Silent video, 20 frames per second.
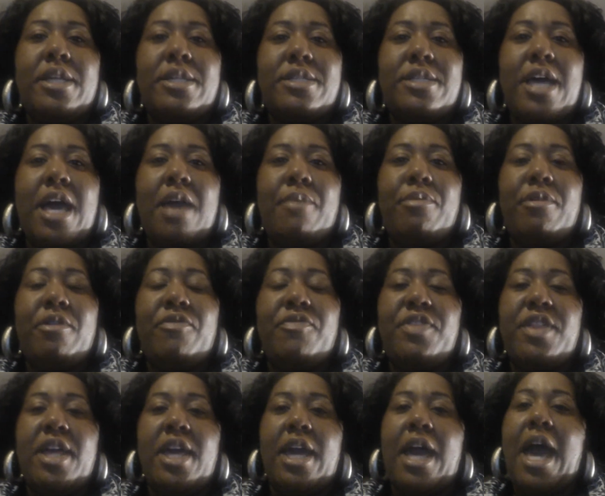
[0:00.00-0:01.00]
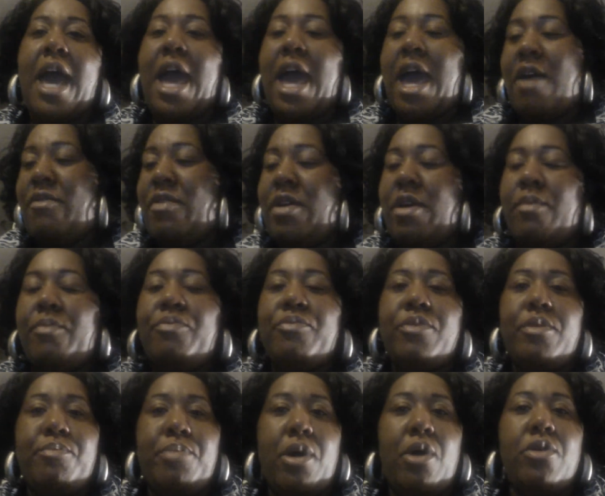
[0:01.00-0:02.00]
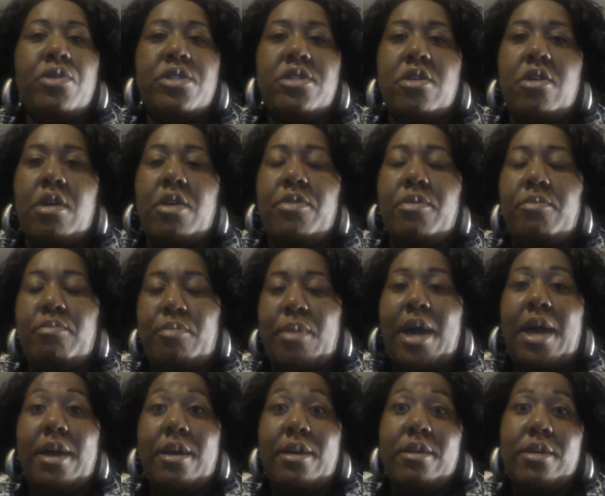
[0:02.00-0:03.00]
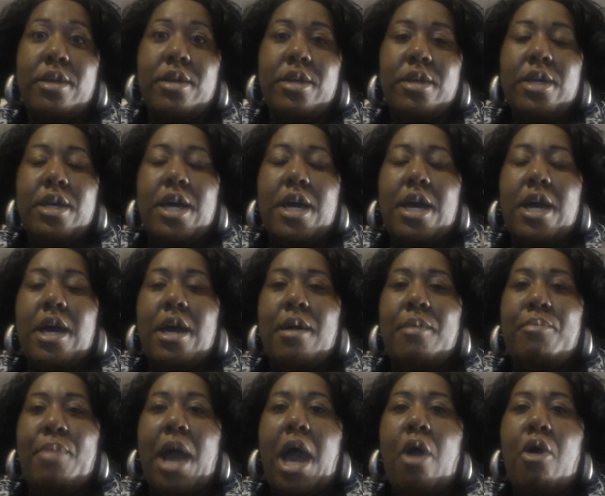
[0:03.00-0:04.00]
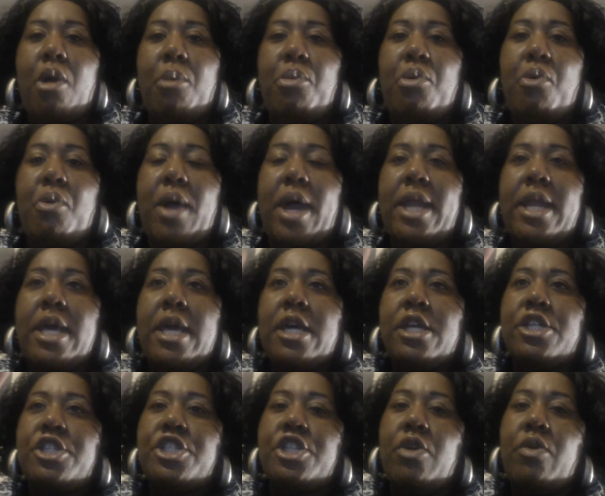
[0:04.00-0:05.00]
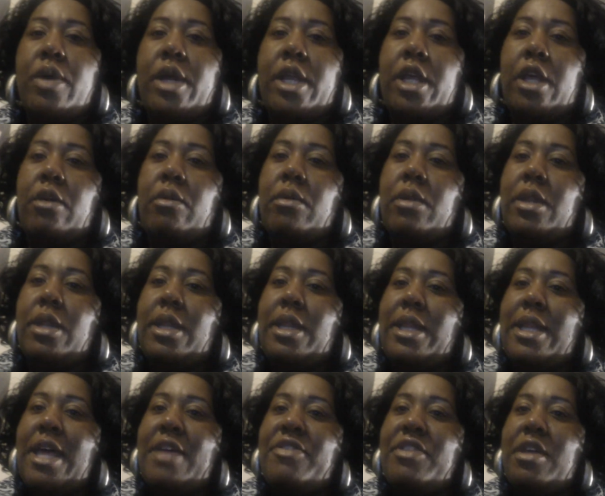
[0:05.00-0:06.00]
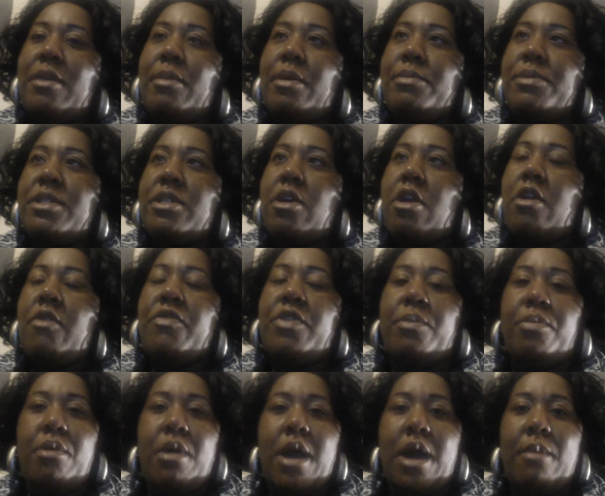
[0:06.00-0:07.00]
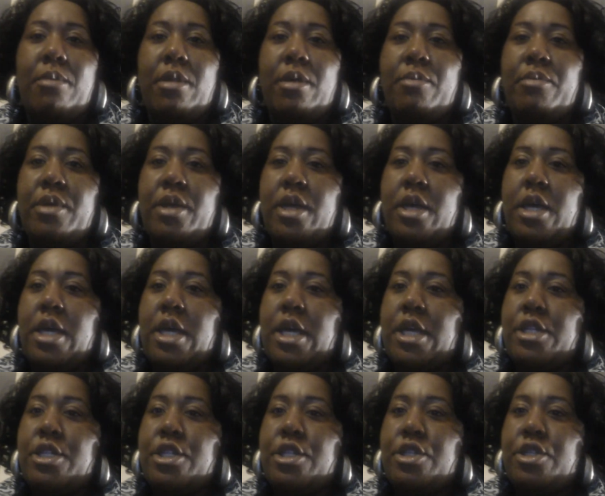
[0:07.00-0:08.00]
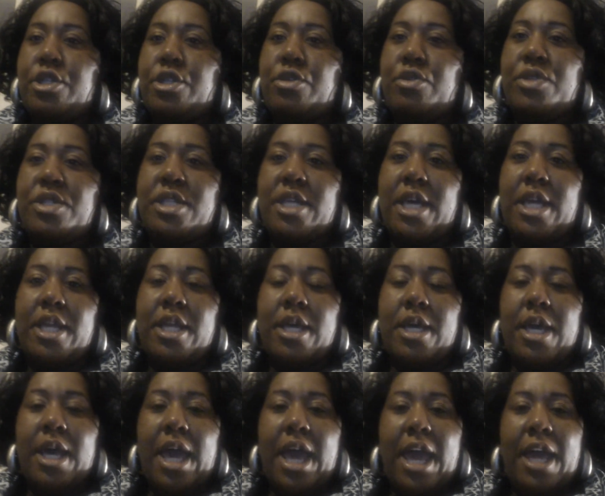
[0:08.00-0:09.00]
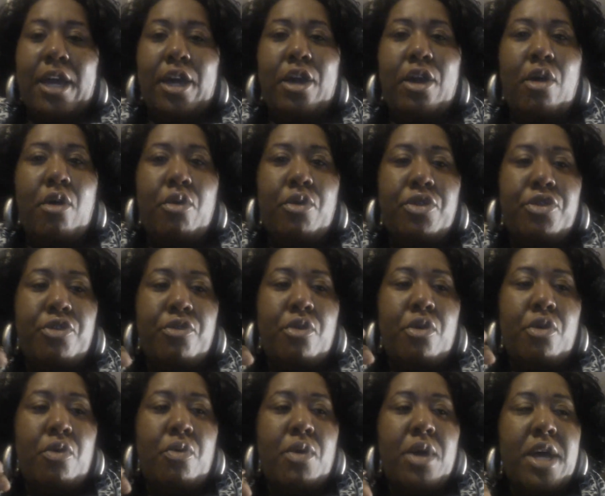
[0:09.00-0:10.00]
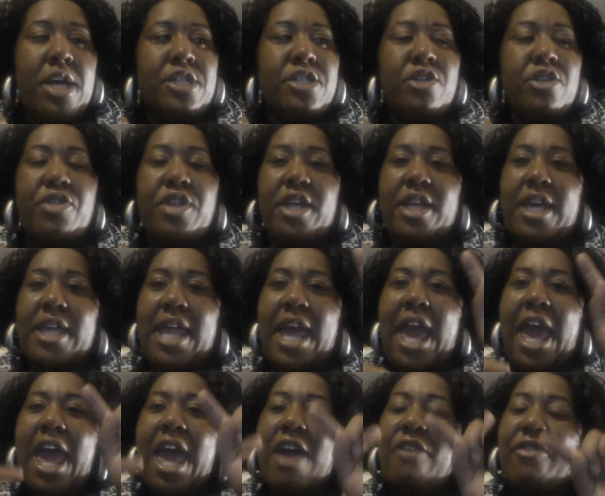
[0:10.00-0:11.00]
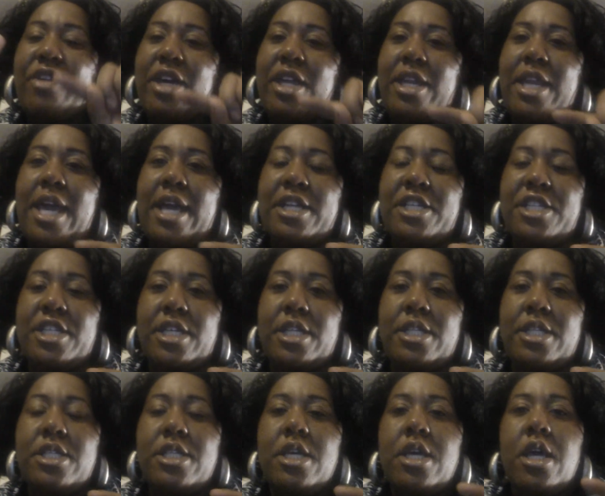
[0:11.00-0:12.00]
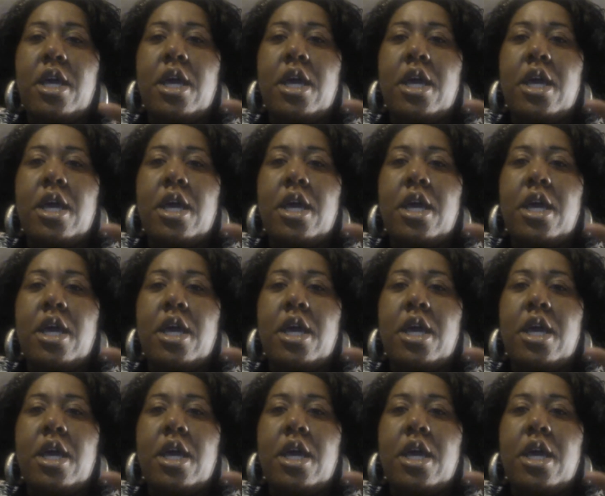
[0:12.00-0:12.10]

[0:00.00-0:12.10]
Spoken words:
type of thing. I have a post on my PowerPoint showing you, let them observe the problem, deduce it, and go through so they can have connections.